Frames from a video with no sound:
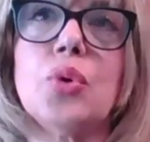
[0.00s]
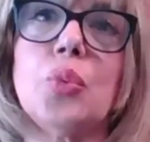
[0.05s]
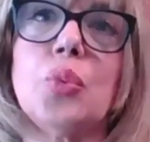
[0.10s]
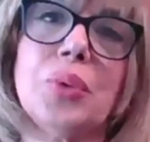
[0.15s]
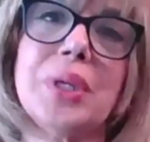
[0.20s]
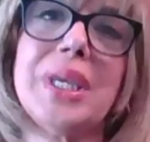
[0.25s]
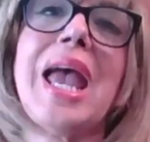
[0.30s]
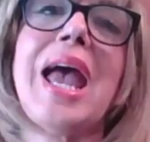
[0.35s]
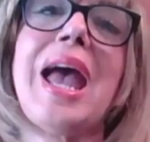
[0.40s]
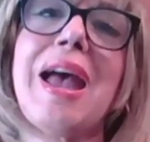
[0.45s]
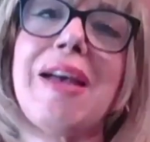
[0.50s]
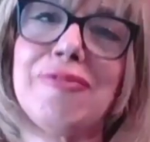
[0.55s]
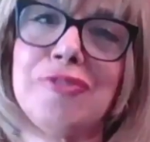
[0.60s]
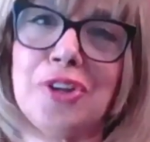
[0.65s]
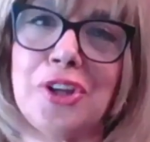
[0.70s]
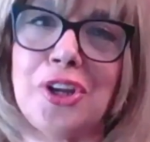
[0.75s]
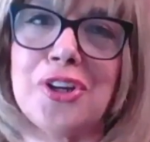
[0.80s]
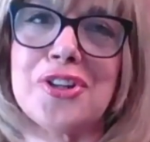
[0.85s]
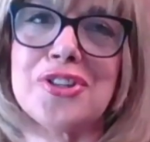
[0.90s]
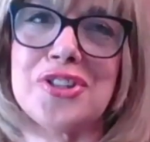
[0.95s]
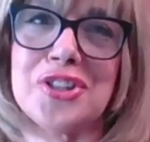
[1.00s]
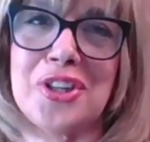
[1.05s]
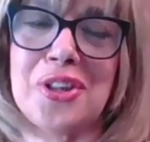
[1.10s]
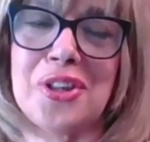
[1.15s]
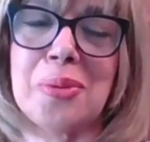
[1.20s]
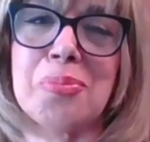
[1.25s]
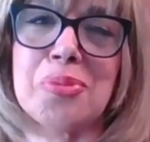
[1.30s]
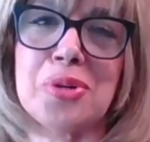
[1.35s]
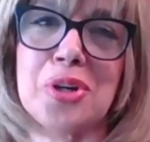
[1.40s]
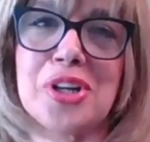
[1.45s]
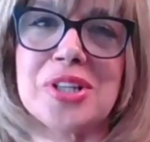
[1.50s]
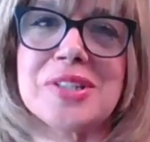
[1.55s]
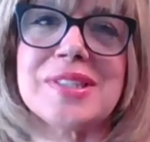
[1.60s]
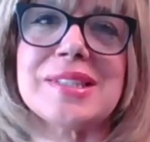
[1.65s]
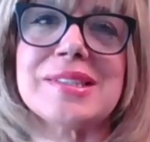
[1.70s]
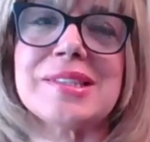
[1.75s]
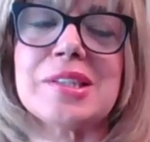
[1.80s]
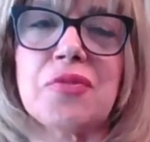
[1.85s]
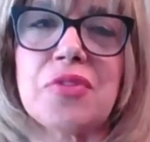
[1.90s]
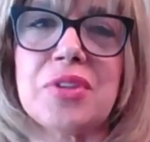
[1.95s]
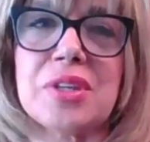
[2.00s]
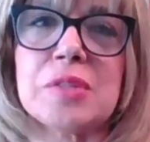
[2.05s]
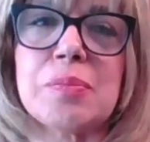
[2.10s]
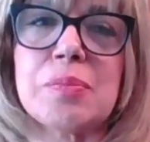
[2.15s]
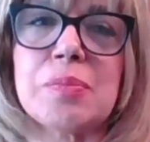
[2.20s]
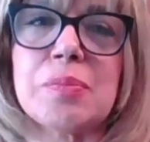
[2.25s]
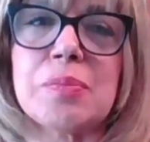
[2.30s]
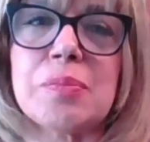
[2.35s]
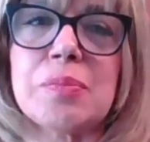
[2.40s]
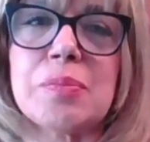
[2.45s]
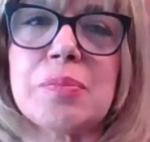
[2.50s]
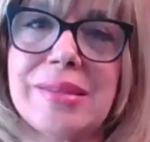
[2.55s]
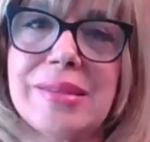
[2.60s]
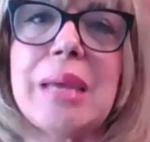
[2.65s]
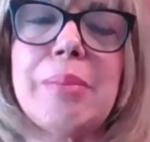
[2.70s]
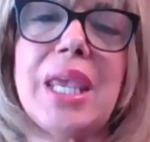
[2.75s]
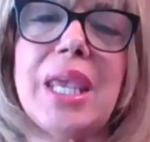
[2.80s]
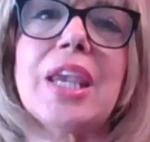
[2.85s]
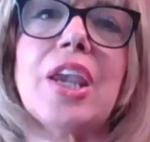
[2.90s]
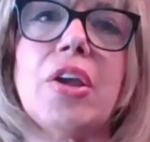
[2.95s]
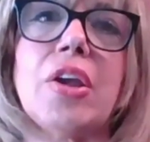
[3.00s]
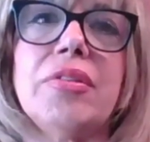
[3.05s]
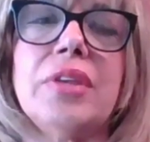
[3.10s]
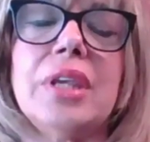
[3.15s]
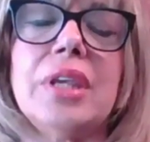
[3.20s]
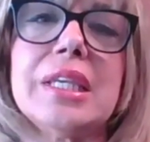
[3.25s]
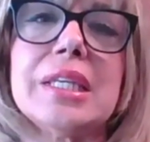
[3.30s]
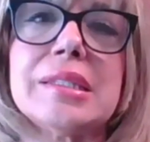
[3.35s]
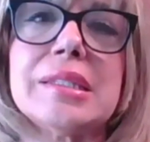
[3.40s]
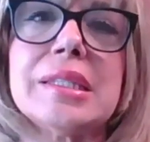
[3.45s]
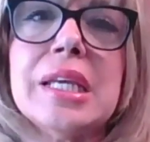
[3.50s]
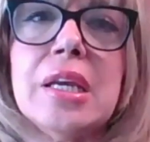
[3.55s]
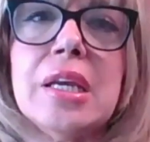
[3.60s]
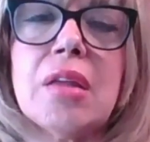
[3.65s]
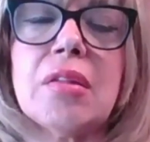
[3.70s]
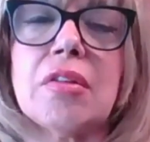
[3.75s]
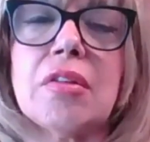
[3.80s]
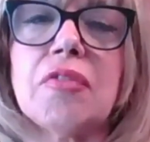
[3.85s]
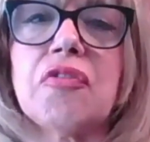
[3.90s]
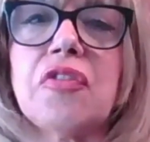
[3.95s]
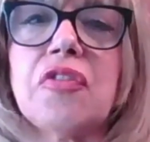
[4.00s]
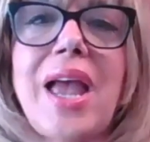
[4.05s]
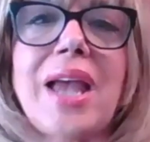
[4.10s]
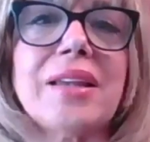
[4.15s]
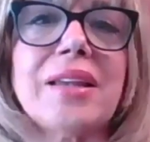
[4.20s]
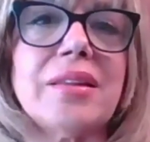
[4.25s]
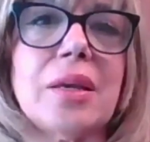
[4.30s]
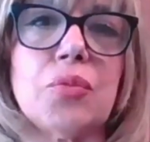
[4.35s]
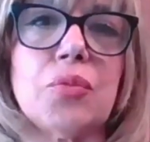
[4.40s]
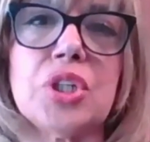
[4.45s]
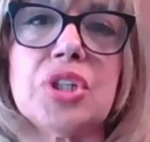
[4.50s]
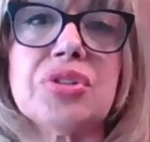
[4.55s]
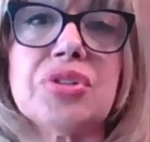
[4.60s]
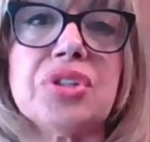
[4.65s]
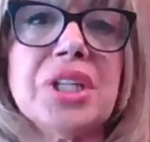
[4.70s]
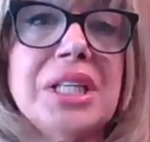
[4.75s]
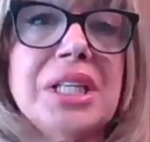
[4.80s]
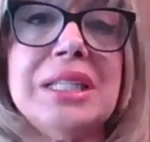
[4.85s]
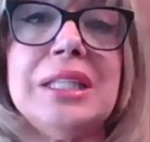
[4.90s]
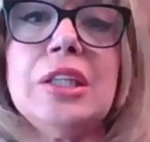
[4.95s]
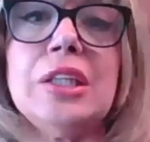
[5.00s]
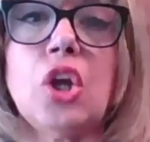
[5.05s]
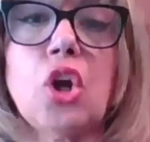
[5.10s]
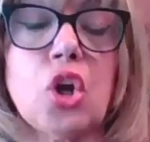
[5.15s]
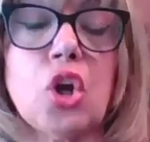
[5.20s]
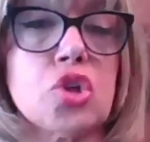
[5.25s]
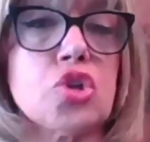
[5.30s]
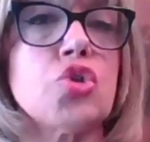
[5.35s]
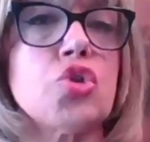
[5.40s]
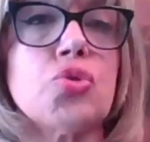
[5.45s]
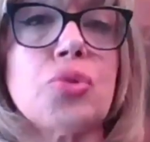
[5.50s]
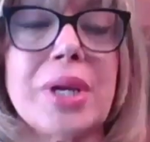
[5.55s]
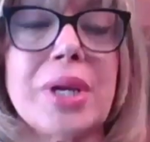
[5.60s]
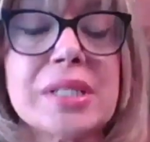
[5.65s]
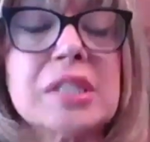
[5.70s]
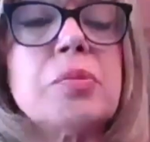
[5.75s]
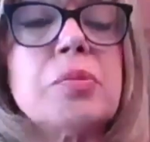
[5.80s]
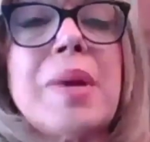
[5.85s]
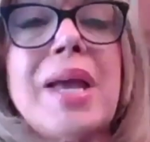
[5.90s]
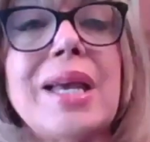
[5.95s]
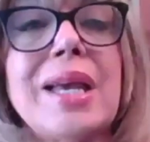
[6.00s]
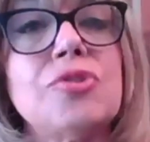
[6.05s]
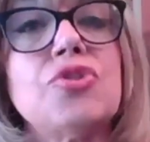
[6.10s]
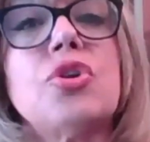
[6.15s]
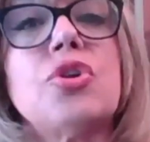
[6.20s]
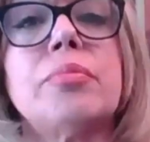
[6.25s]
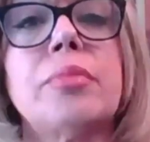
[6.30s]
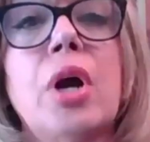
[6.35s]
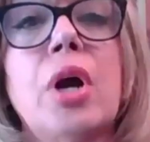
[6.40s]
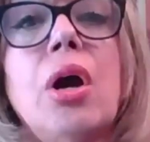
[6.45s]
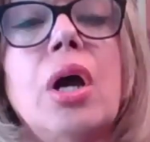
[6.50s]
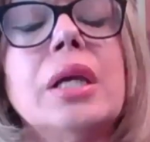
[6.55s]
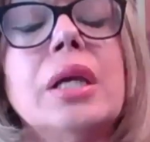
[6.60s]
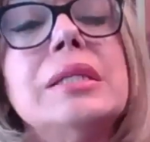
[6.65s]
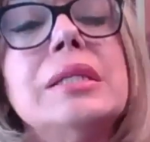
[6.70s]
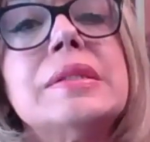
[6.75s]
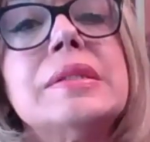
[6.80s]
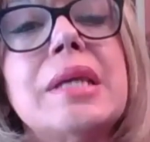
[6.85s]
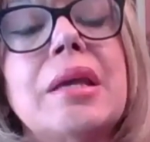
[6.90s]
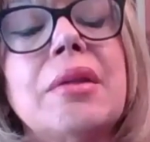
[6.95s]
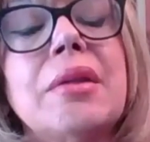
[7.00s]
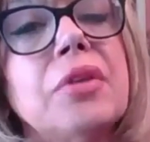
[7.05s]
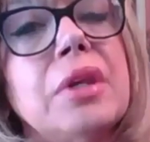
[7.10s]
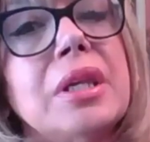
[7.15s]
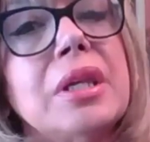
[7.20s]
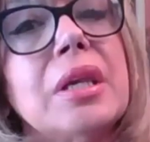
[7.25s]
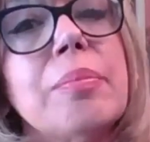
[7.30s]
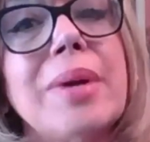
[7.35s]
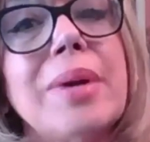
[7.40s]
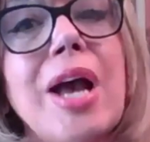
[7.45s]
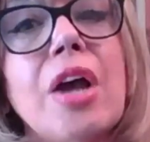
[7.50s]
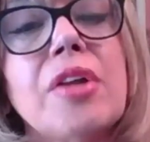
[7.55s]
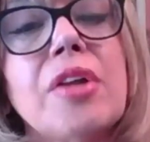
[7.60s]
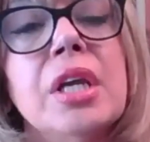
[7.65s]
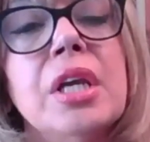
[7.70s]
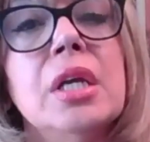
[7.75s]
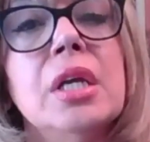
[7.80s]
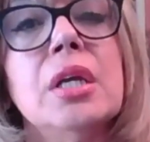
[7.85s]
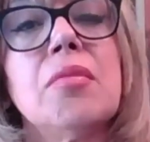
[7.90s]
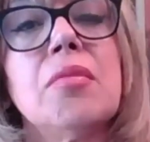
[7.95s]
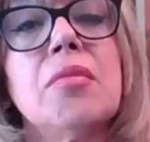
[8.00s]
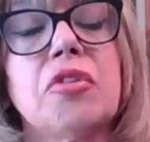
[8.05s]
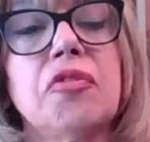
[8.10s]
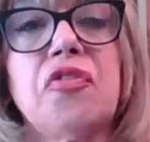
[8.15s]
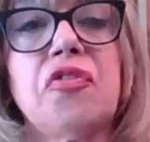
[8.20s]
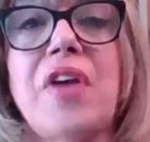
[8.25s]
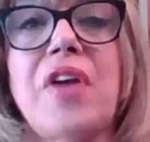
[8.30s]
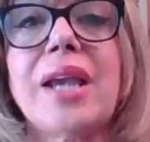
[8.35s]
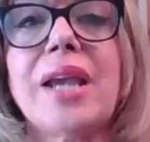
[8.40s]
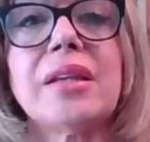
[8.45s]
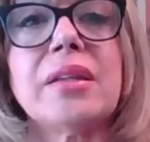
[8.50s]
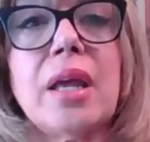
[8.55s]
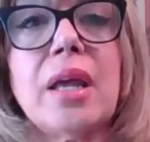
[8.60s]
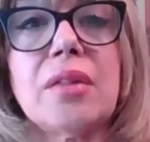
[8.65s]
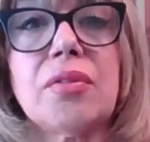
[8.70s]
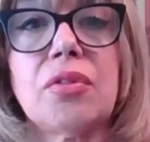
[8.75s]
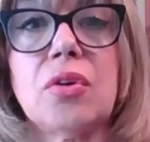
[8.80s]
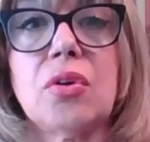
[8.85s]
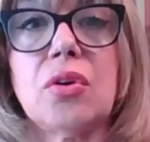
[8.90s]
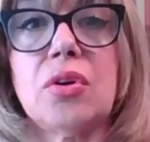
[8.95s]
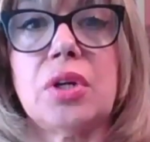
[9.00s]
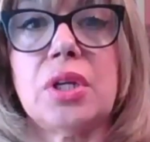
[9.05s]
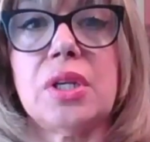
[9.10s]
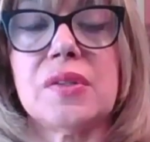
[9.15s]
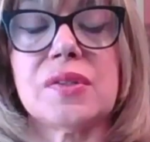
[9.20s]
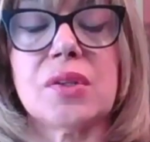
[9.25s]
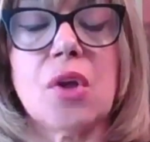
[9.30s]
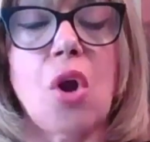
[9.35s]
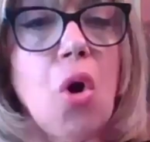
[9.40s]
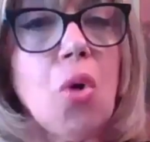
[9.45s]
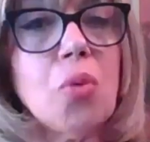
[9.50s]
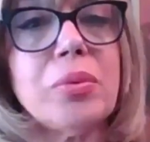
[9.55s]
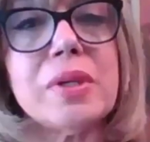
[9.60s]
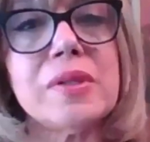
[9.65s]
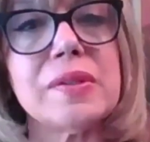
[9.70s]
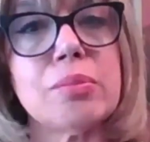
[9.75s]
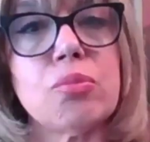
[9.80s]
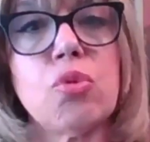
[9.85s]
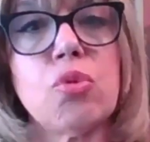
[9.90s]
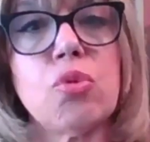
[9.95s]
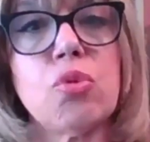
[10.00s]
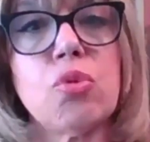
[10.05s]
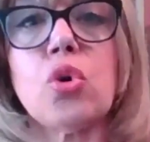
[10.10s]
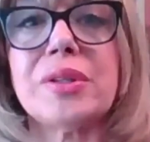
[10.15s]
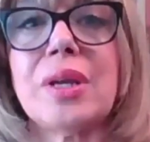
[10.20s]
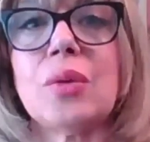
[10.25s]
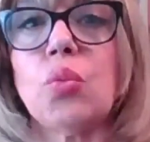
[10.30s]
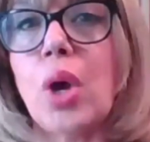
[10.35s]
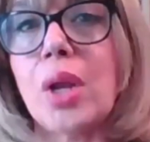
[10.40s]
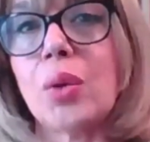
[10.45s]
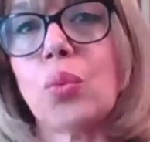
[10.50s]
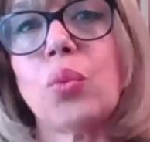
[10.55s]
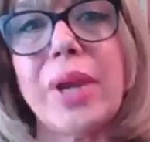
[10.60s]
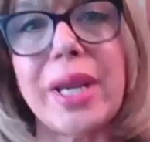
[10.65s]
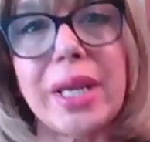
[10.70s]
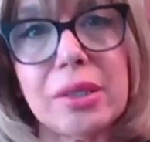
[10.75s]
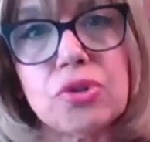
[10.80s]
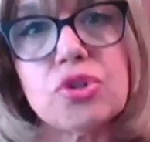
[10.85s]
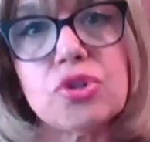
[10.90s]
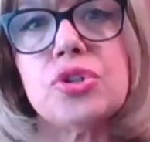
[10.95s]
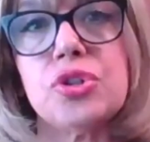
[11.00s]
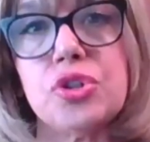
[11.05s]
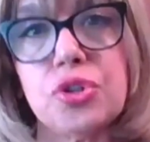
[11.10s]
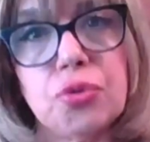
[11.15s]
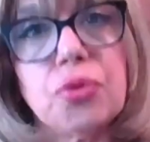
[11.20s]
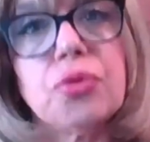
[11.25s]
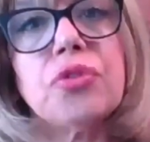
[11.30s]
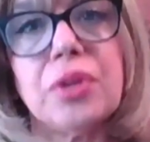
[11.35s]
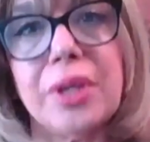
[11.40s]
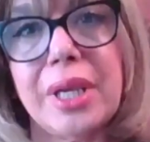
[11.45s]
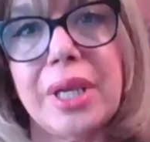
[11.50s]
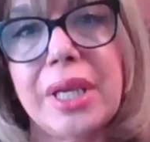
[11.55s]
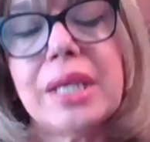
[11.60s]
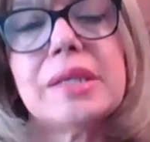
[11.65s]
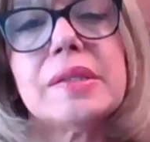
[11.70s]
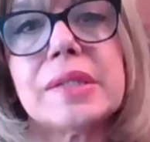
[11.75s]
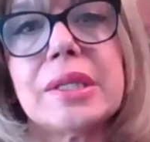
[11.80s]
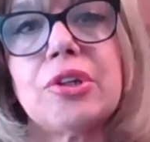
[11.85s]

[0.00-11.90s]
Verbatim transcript: What we have learned in the process of this pandemic, I think, is the fact that we really learn to expand our minds and think about the fact that there is always more than one way to do things.